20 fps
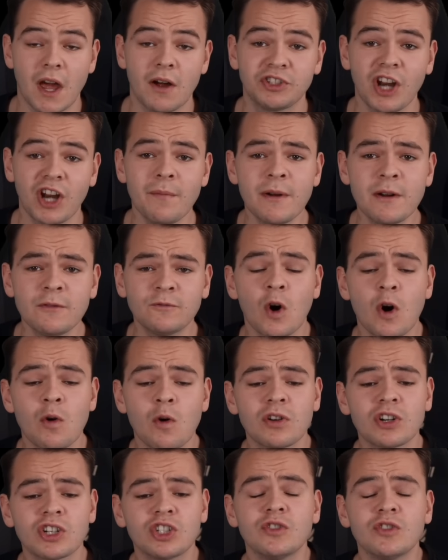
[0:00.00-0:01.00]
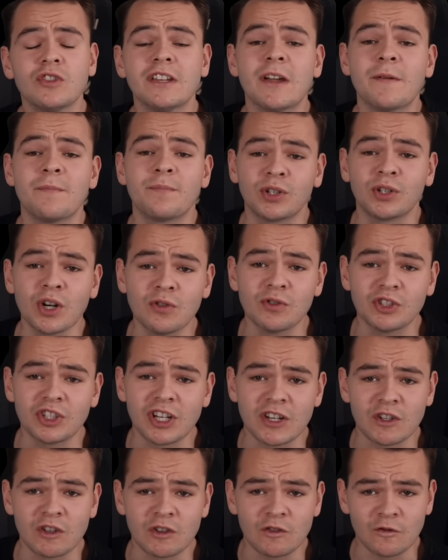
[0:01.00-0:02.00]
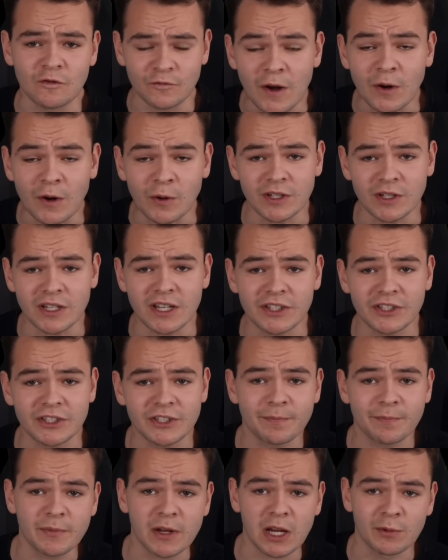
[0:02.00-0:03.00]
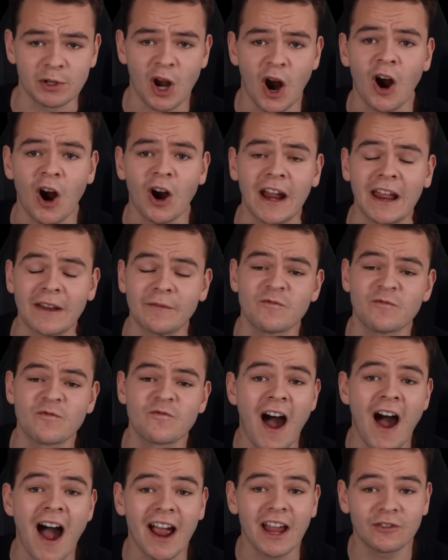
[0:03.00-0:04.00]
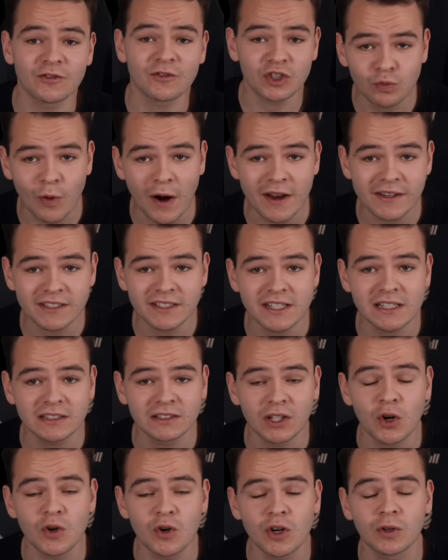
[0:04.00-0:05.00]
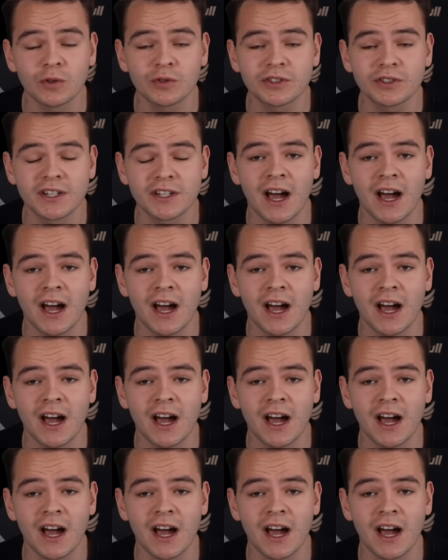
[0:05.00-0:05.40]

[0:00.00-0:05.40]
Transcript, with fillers: Now jumping forward to the approach into Vilnius, here we are at 5.20 local